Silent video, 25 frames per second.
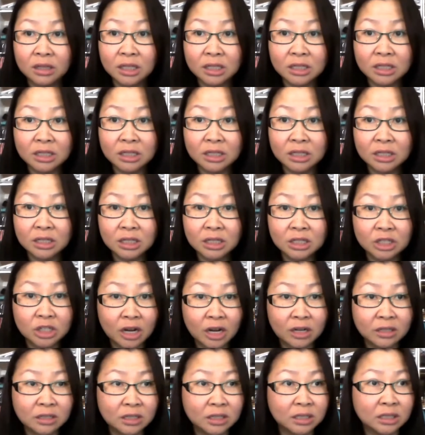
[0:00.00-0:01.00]
Lyndon
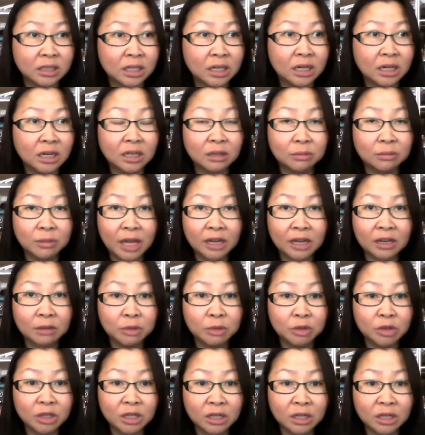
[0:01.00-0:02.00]
Johnson did it in the Black
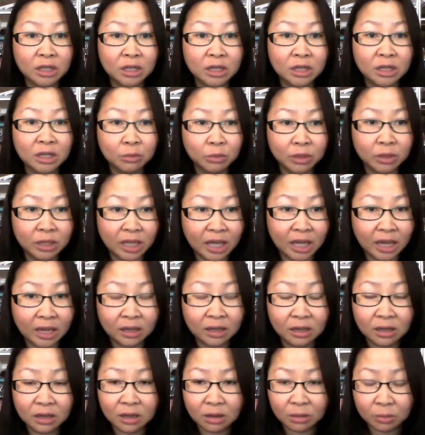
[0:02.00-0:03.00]
community when
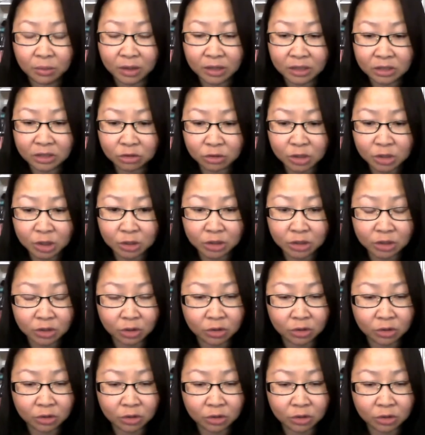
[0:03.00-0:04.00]
they
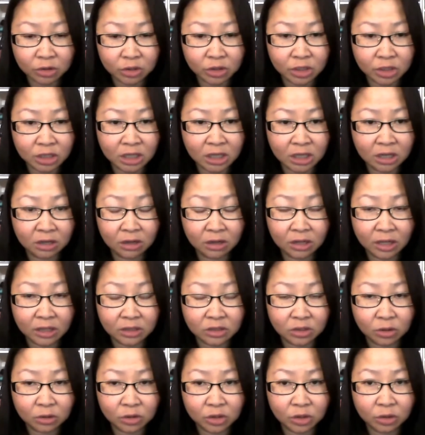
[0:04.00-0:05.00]
introduced social security, like
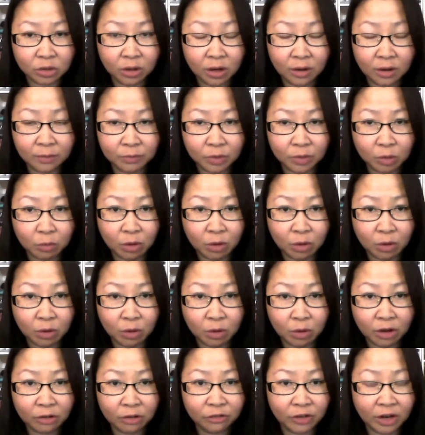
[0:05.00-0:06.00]
social
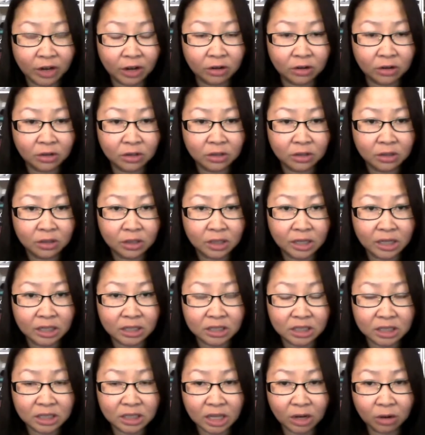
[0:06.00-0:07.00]
welfare,
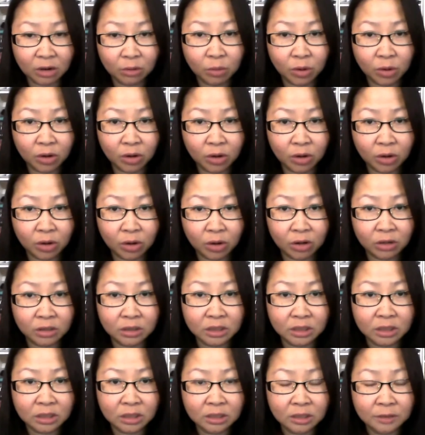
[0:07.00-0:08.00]
into their world,
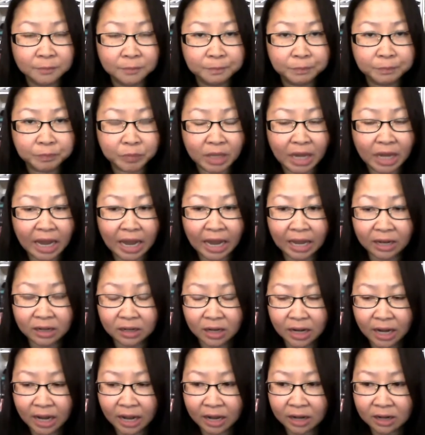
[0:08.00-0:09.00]

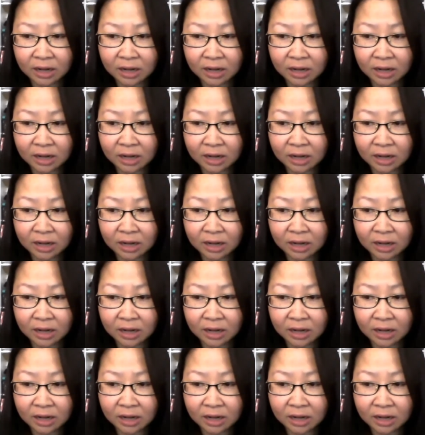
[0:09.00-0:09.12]
and